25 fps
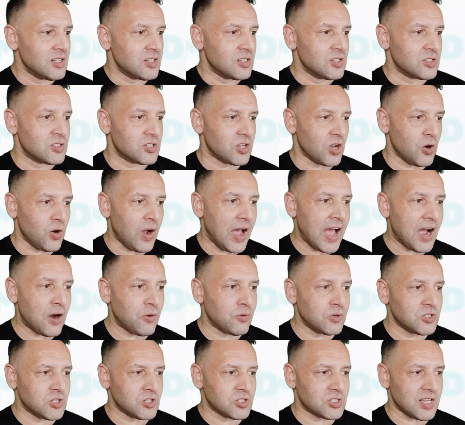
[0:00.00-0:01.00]
So how
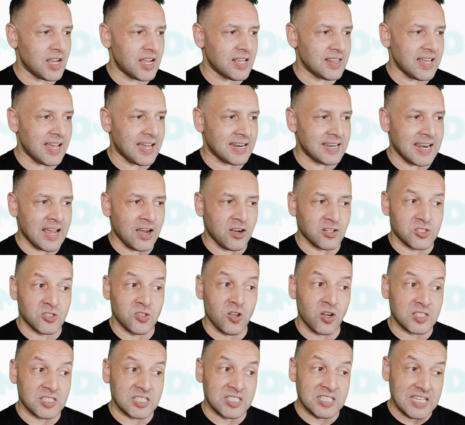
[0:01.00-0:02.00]
would you say that? Now it's
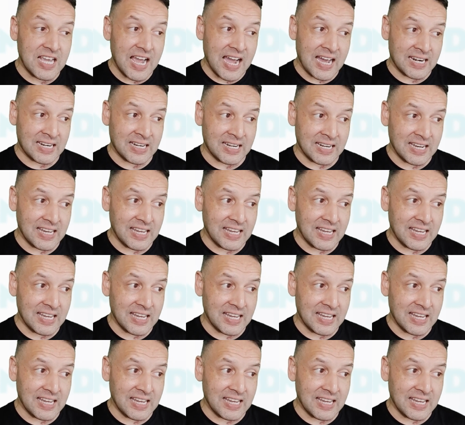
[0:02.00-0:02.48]
not yan